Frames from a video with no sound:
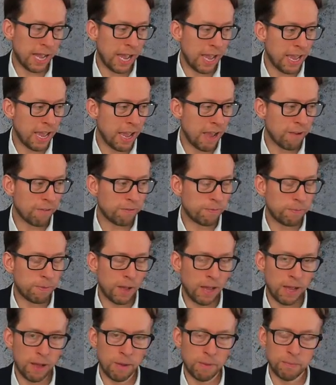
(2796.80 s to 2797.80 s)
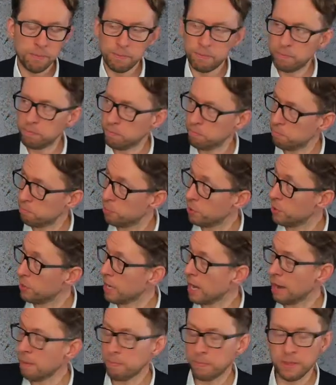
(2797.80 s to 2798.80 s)
I have um, put
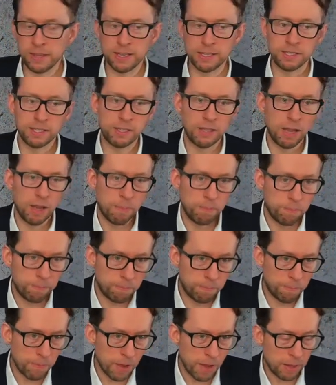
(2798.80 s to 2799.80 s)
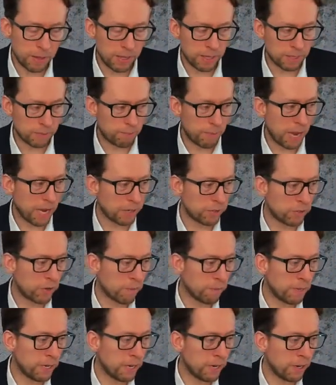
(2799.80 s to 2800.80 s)
up this uh, uh, this
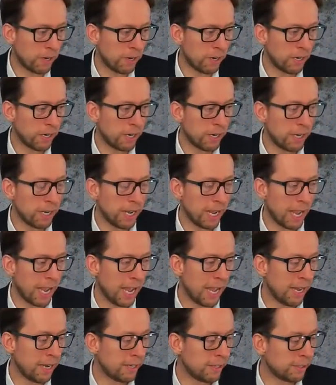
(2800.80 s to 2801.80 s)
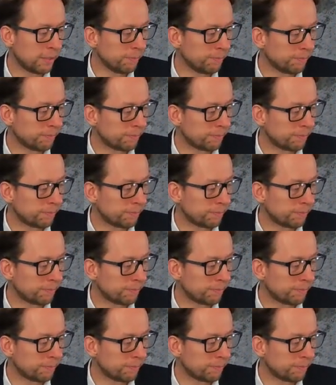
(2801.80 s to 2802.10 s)
backdrop here, and